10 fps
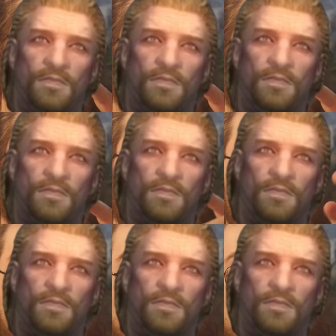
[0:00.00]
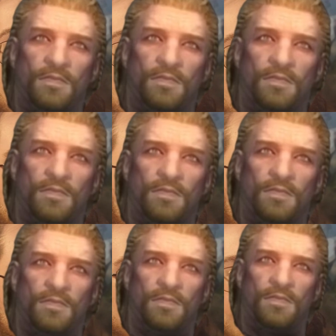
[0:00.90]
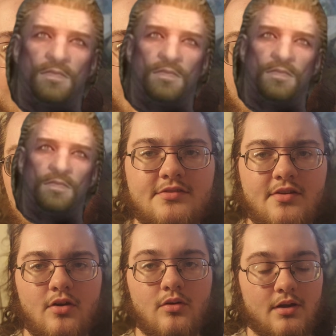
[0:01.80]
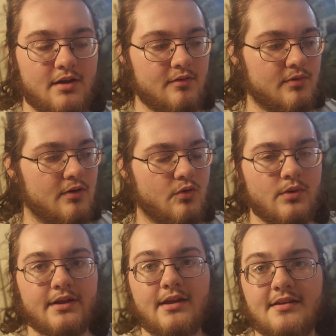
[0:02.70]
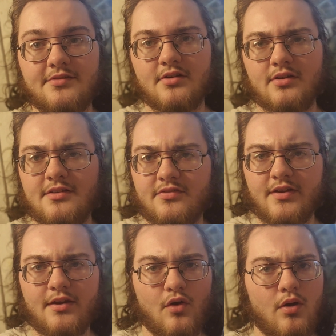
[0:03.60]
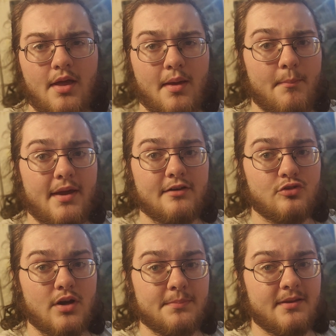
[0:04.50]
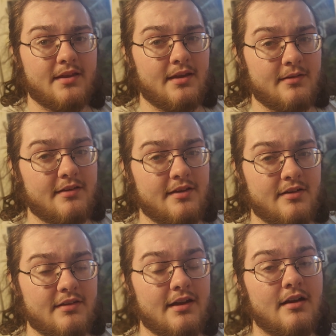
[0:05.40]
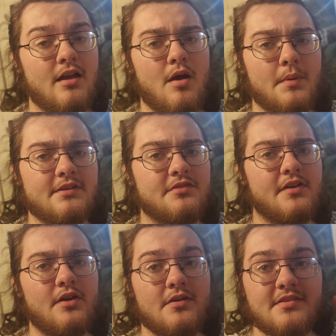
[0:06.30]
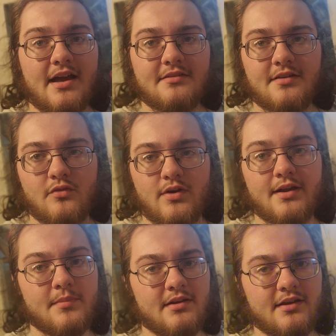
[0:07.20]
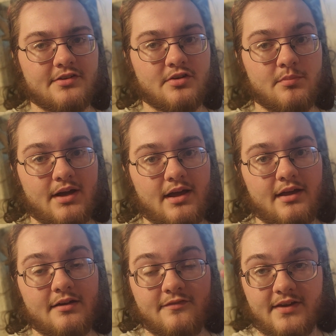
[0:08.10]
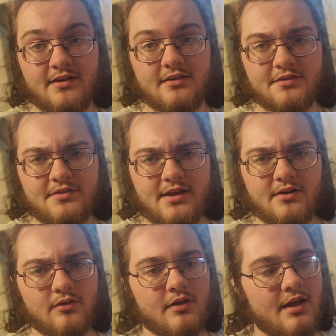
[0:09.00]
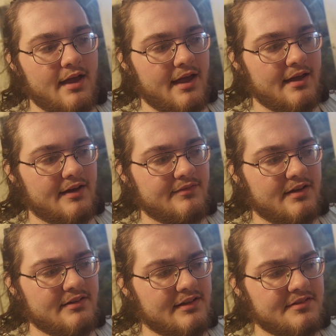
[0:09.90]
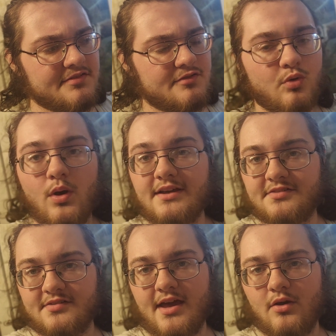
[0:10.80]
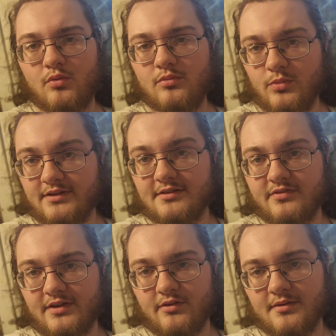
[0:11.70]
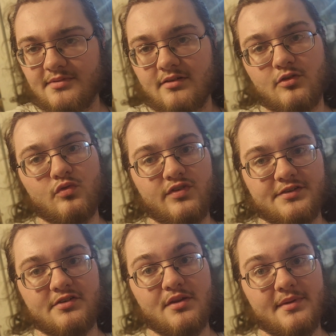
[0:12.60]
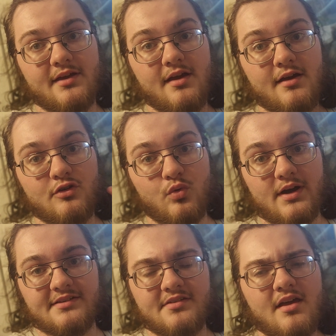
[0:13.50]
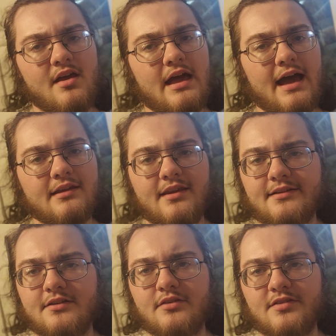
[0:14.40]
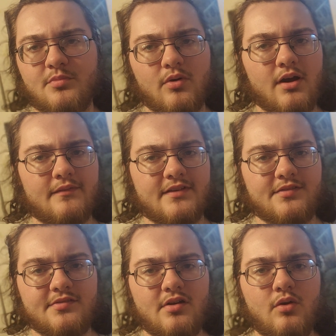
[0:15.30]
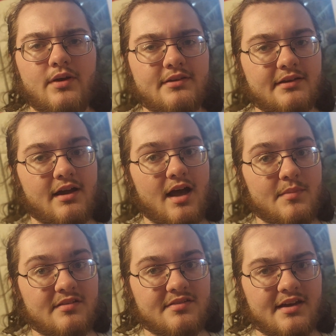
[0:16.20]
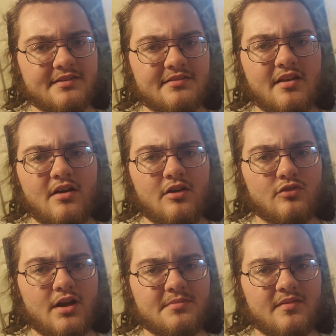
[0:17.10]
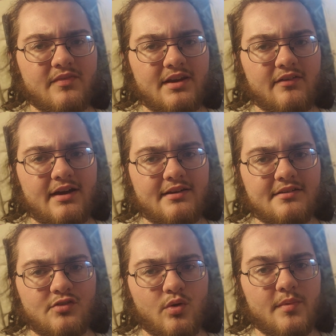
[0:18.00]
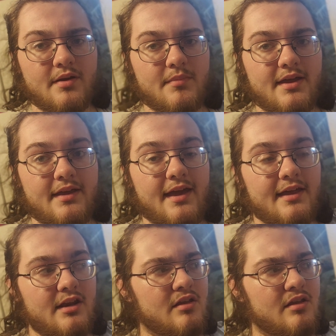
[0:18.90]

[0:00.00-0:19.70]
of the video, sons and daughters of Skyrim. So real quick, as you know, this video may have dropped a hint here and there, but this video is actually a recommendation by a fan of the channel, and I've done this twice now. When this video comes out, it'll officially be twice. I'd like to do this more often, so in the comment sections, drop some video ideas you want me to make, and